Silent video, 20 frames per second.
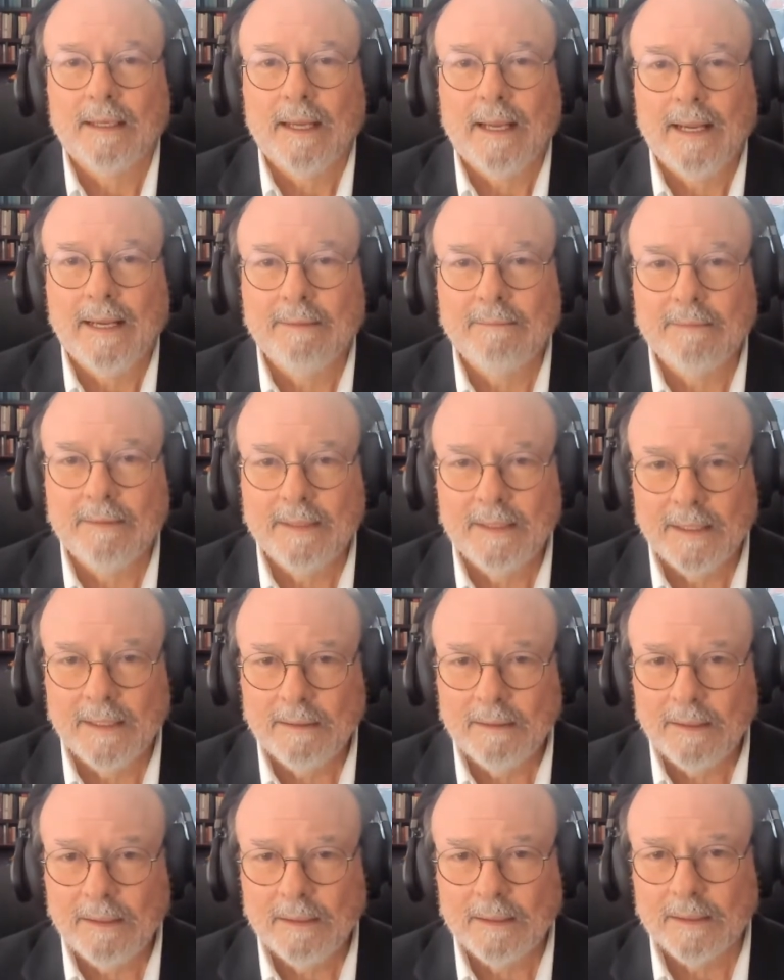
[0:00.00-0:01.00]
And
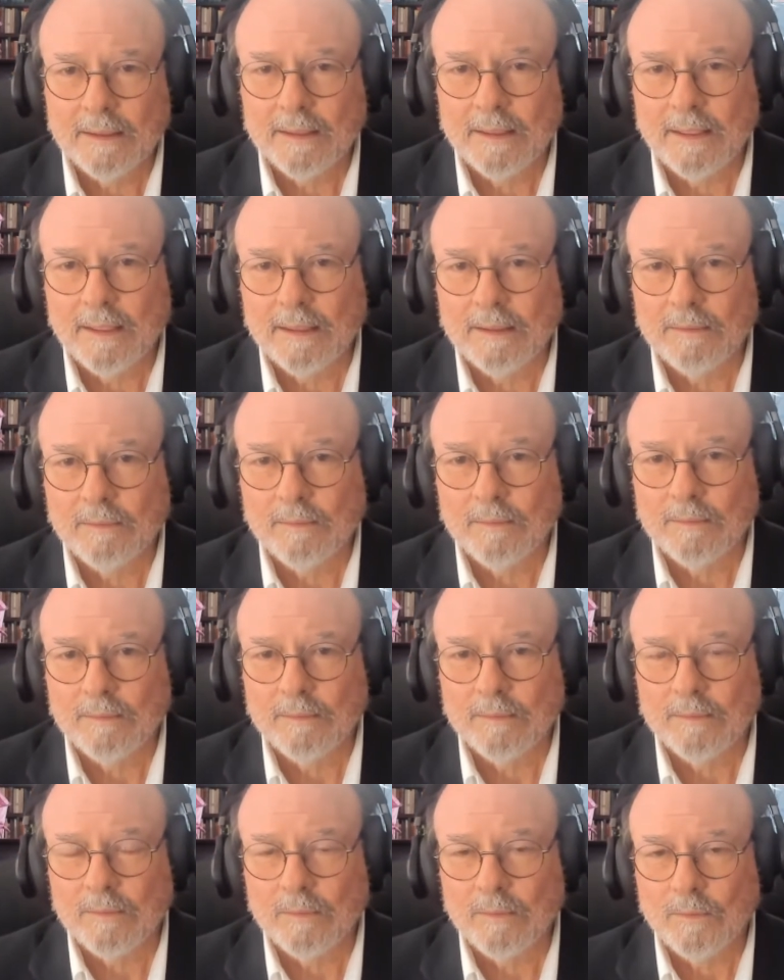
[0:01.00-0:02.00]
then
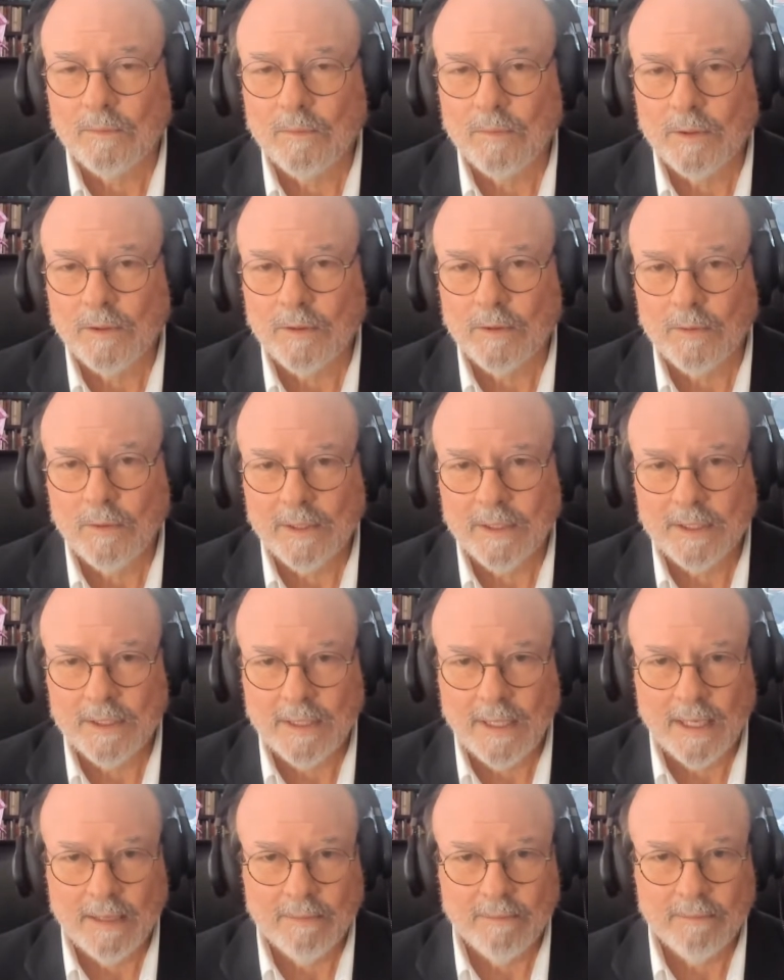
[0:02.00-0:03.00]
we're going to
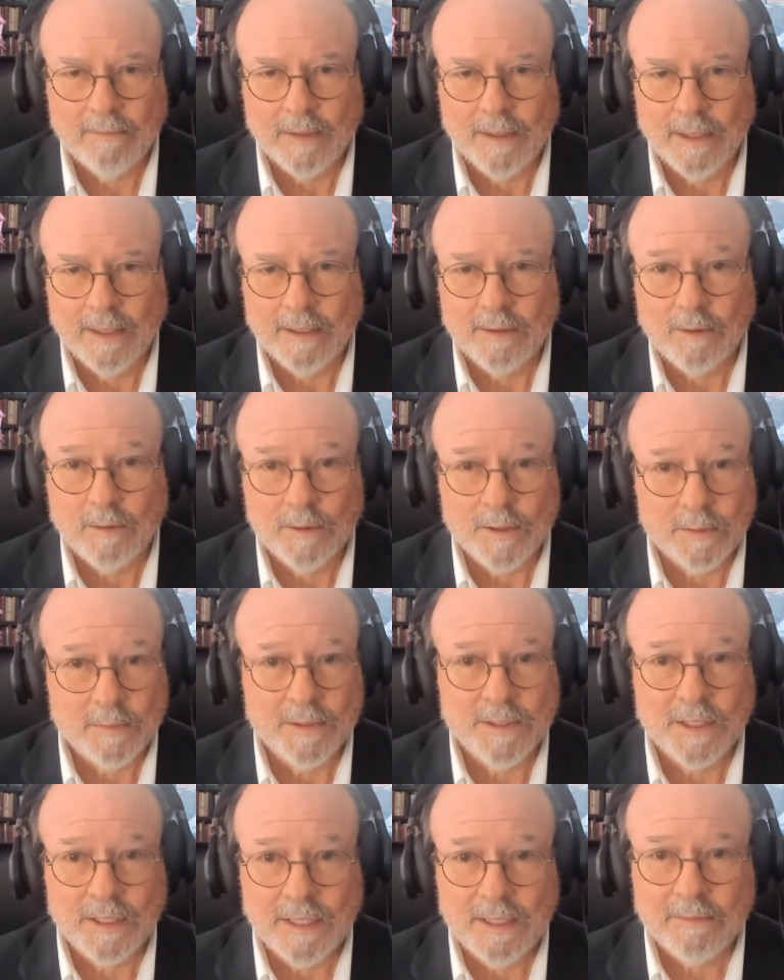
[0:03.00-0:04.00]
have a
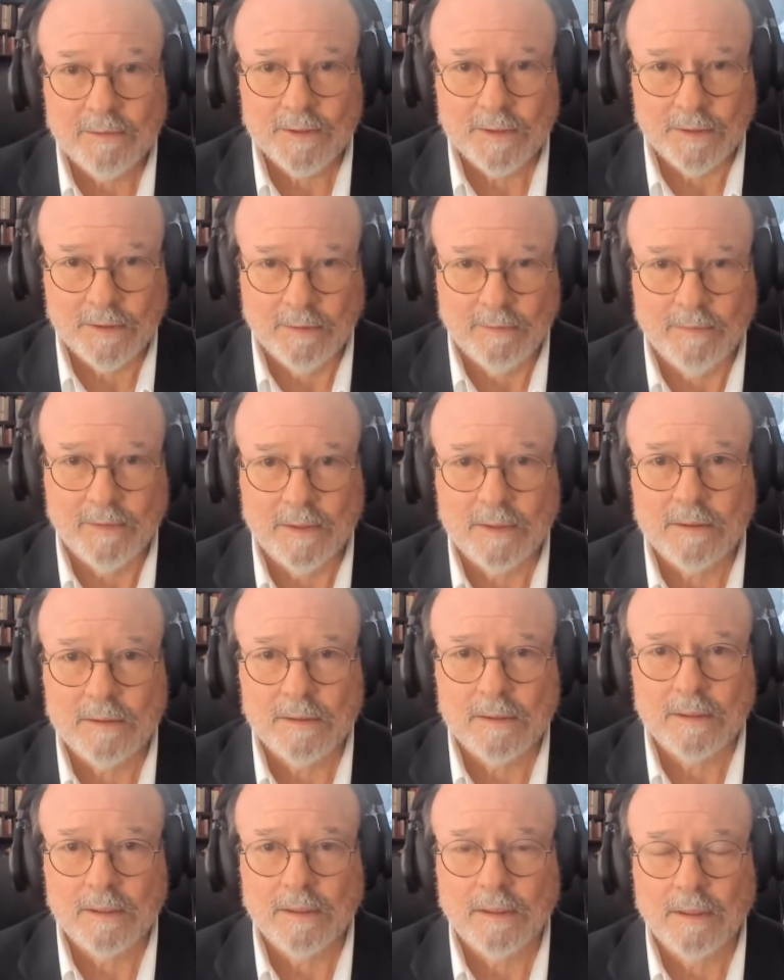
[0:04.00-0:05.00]
Christmas Eve
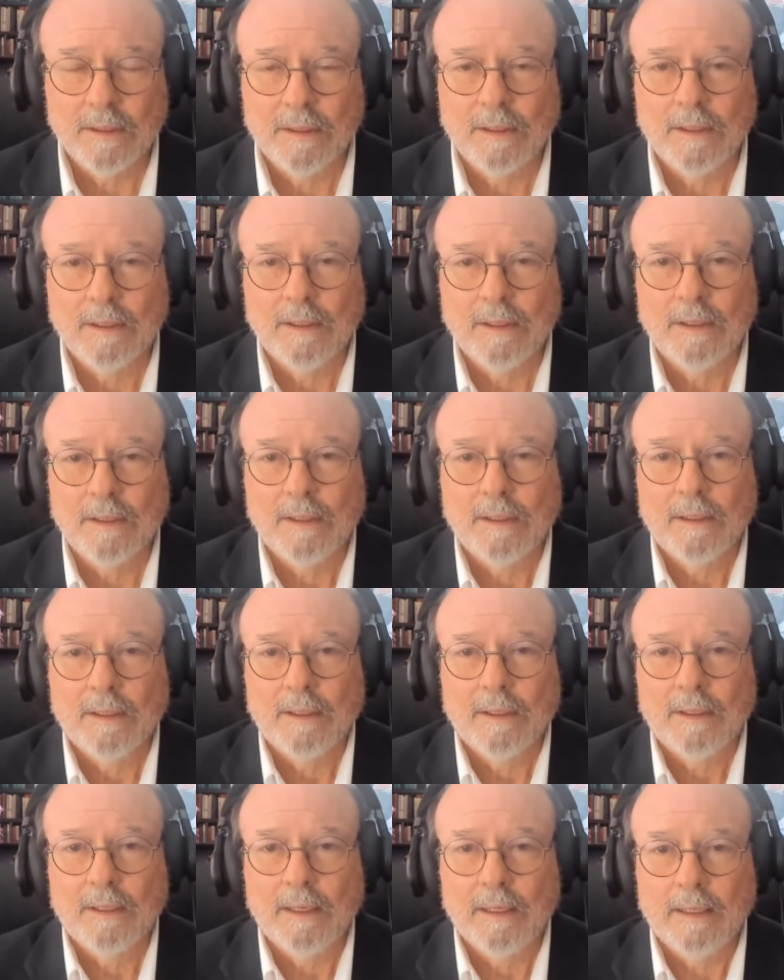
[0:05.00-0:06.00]
service
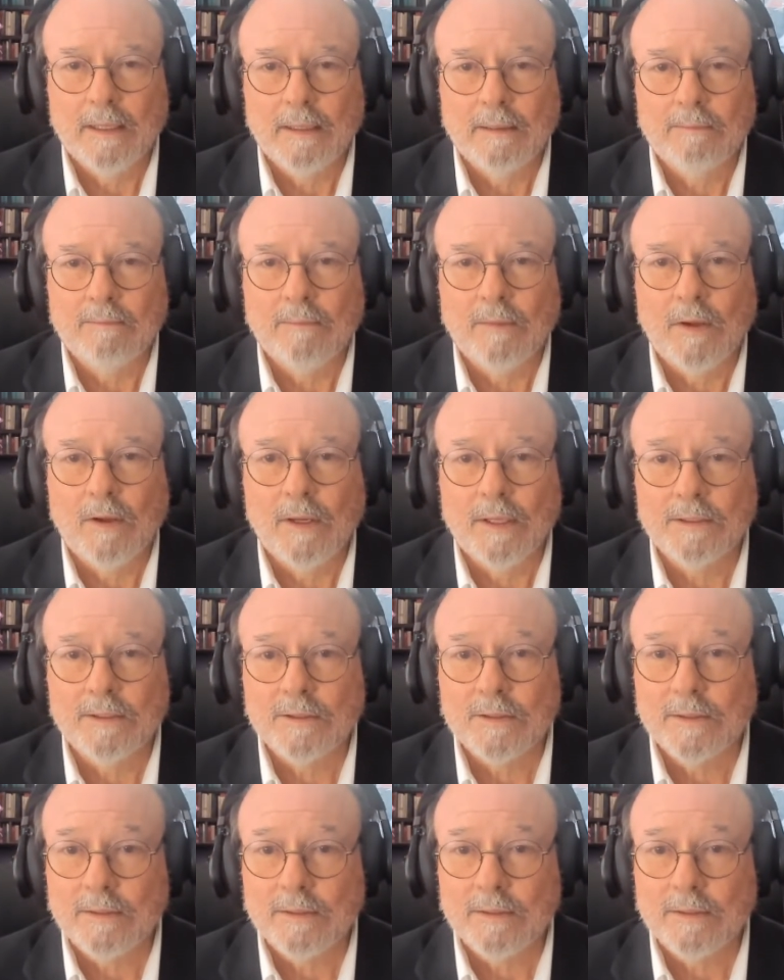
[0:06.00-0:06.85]
on